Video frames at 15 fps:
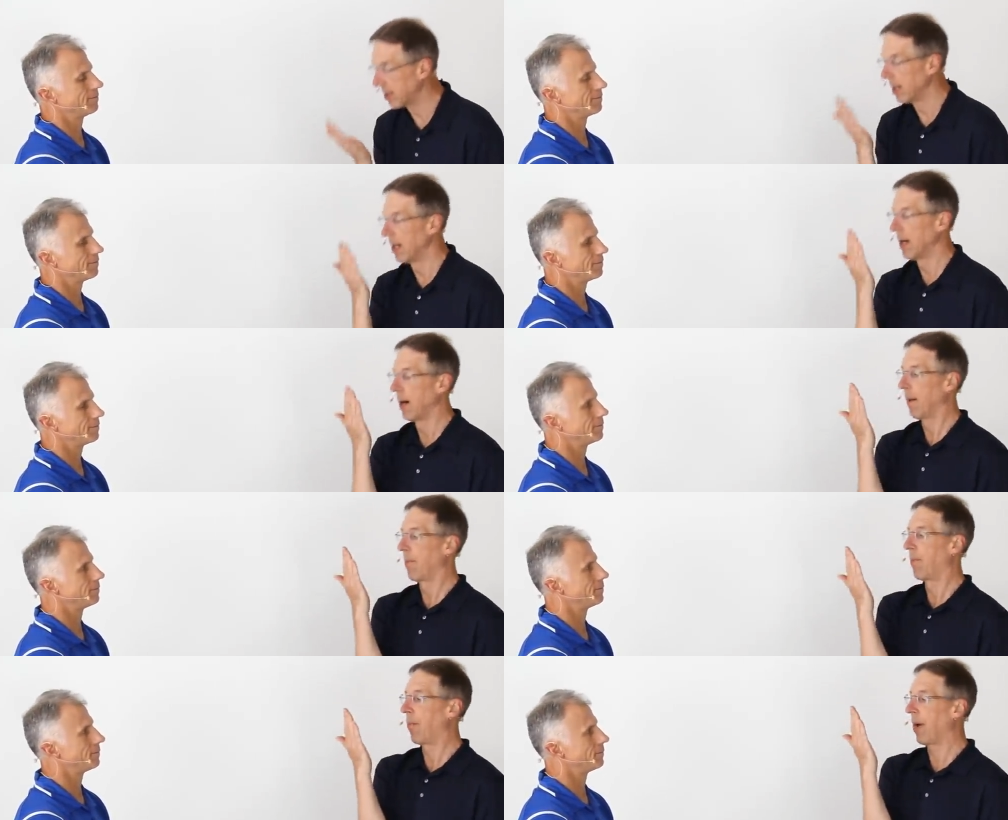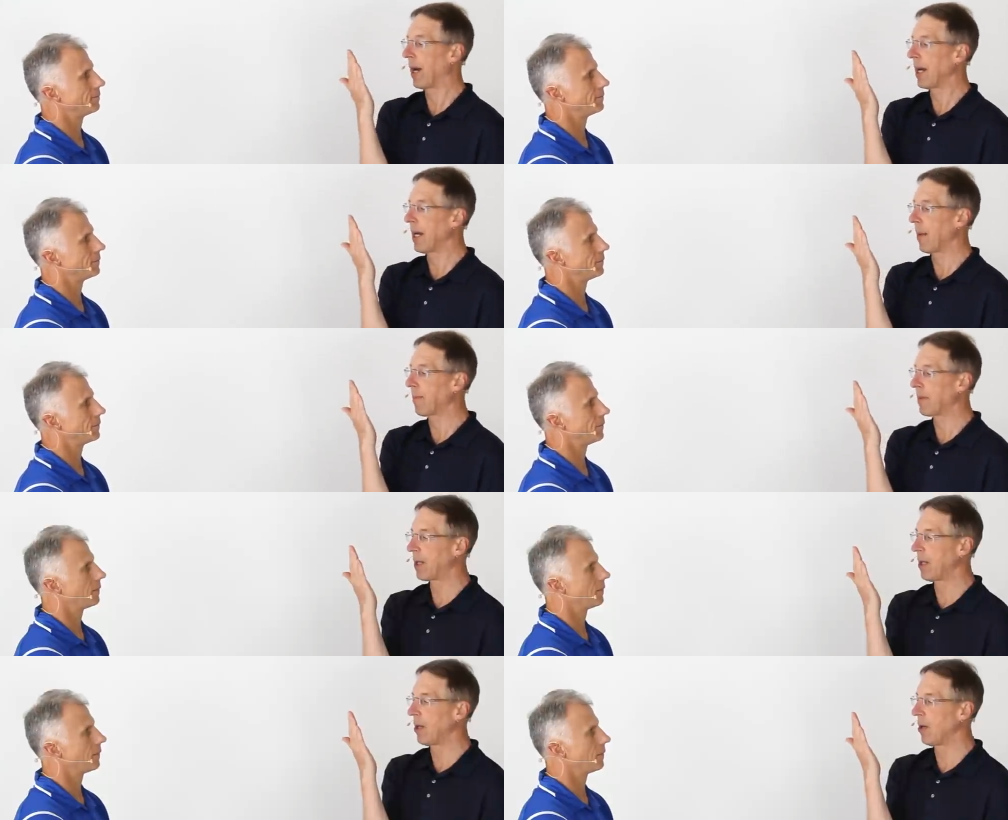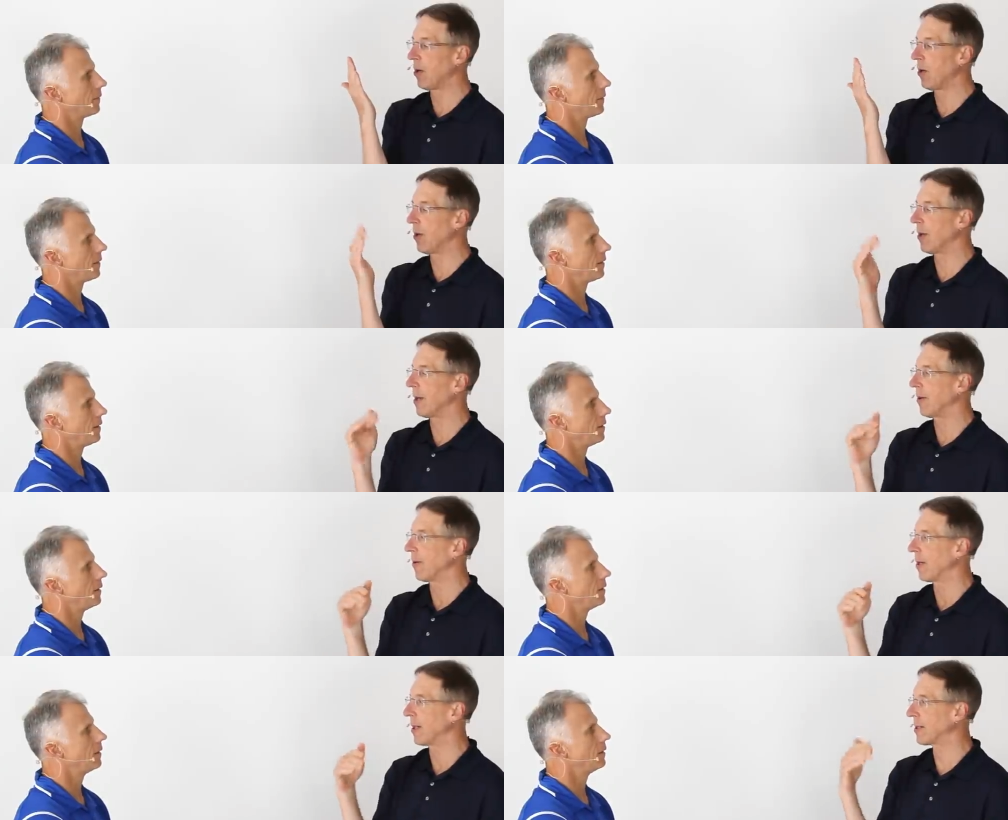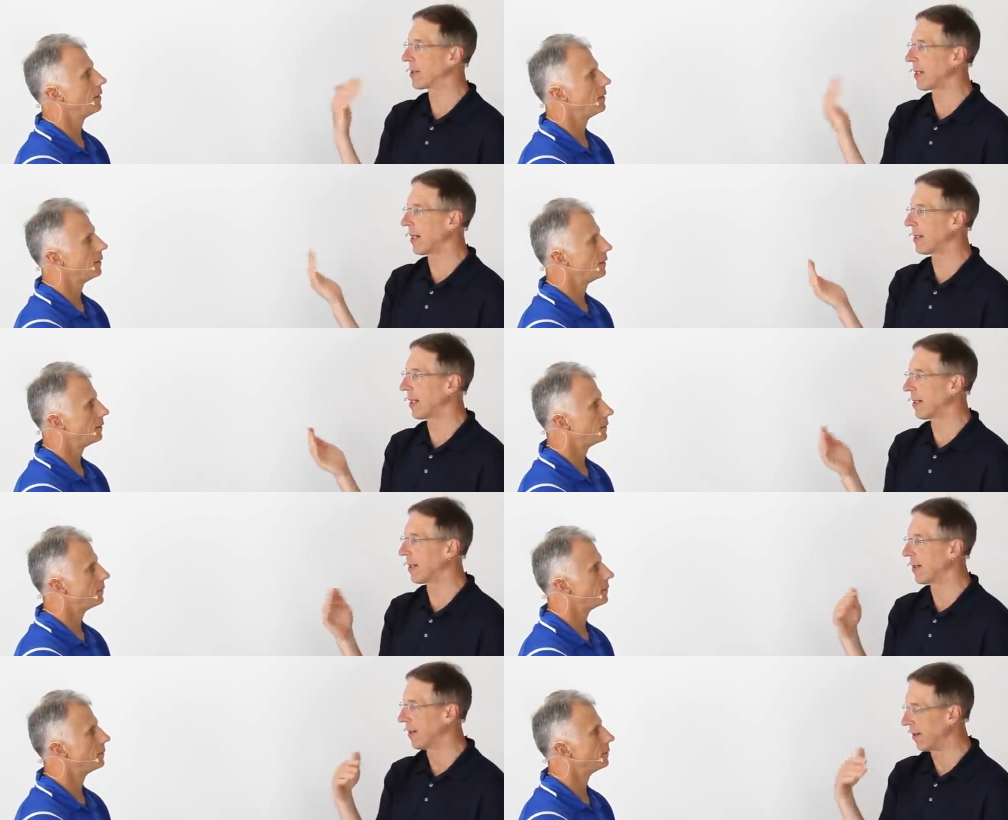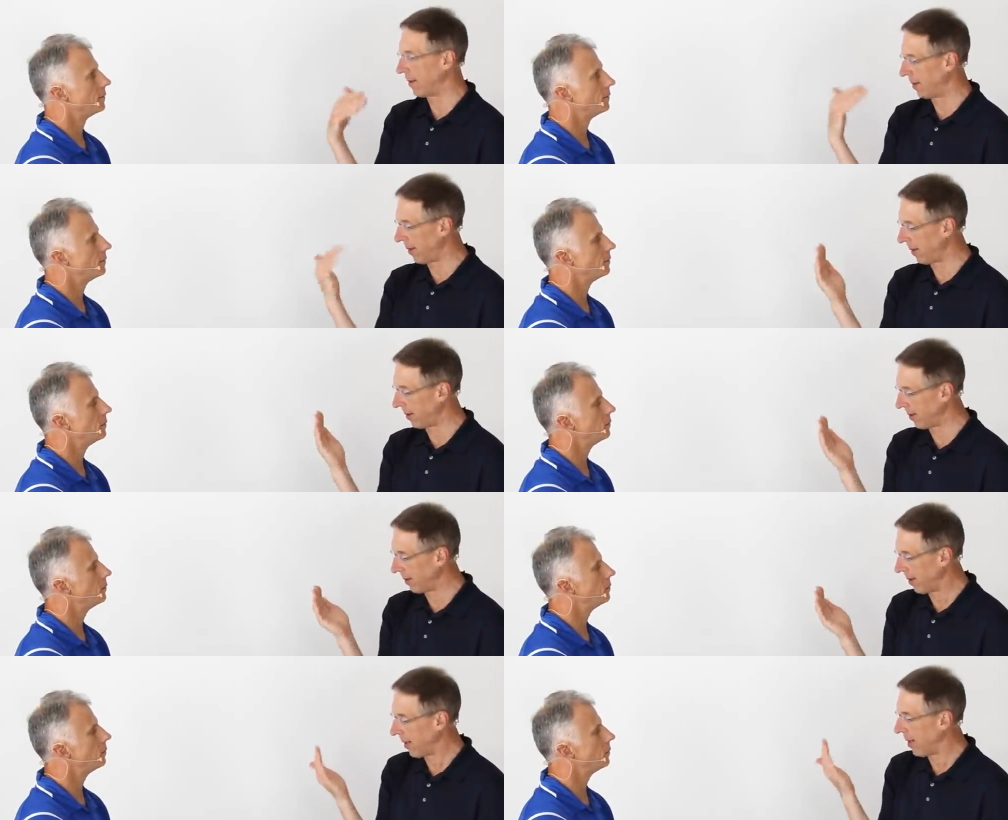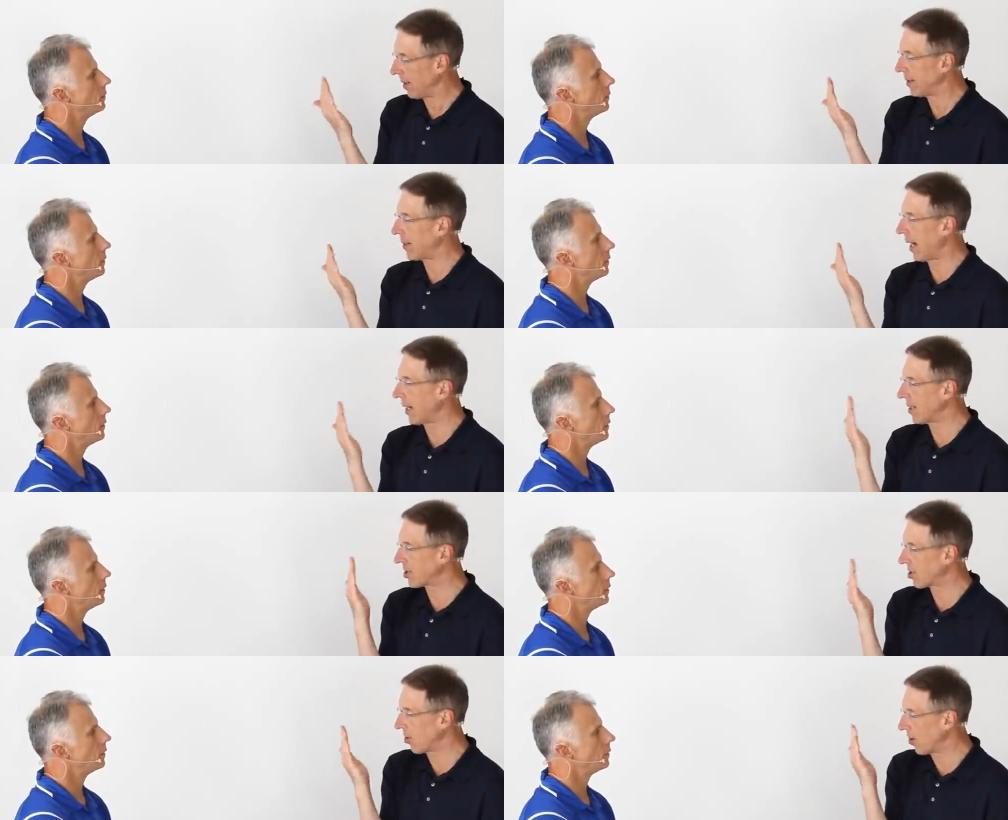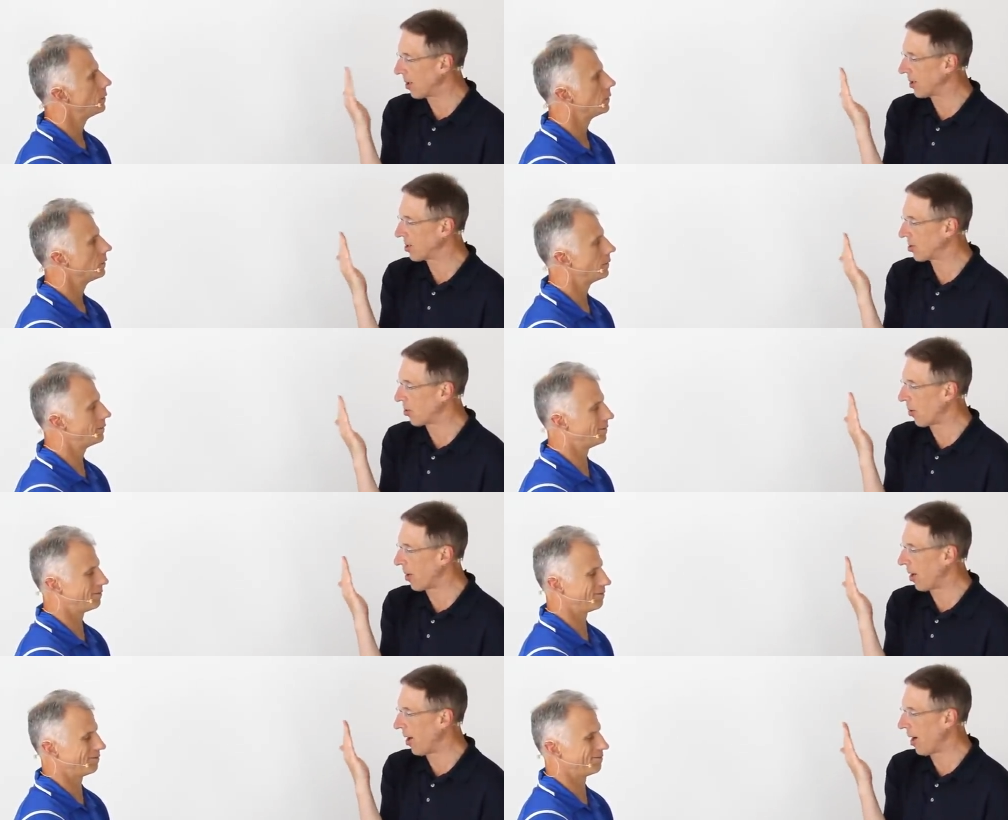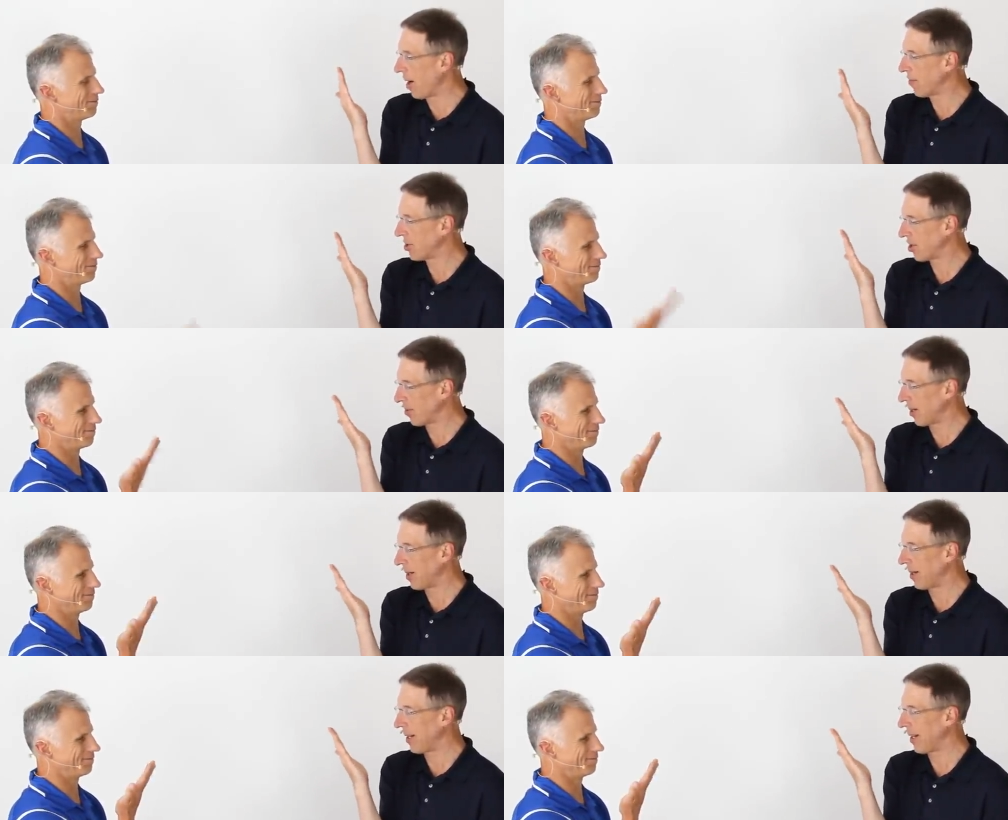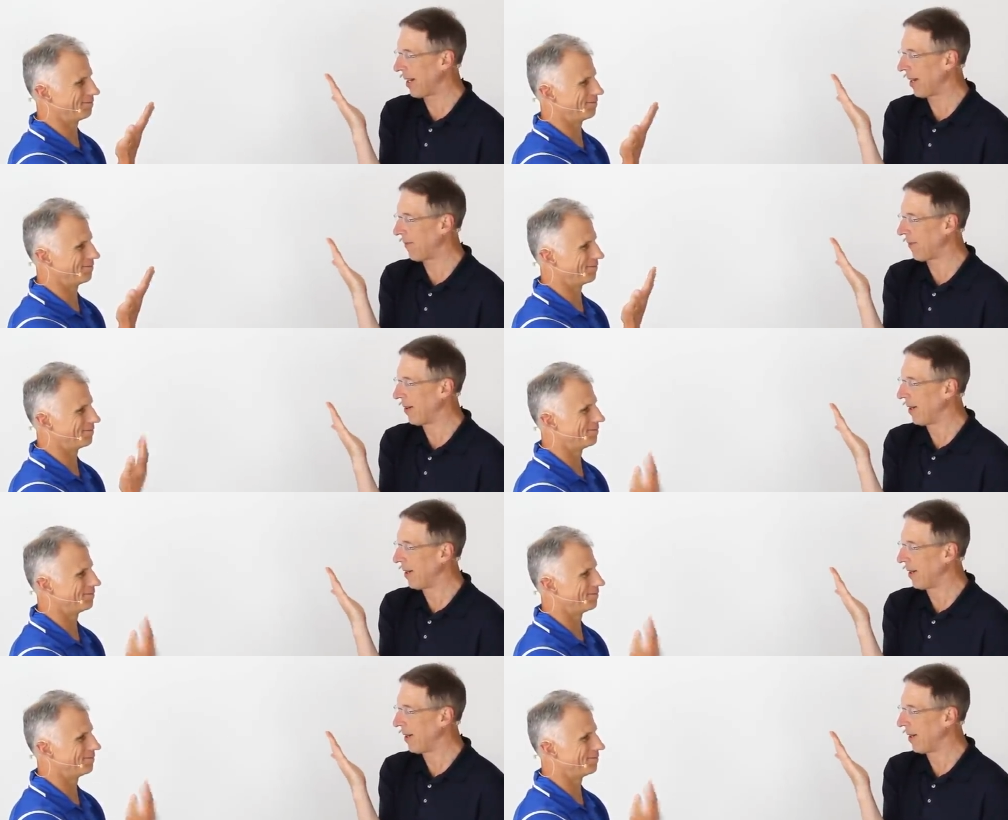Speaker 1: Mm-hmm. Bring it up to you. It's got the little dinosaur short arms you want to have,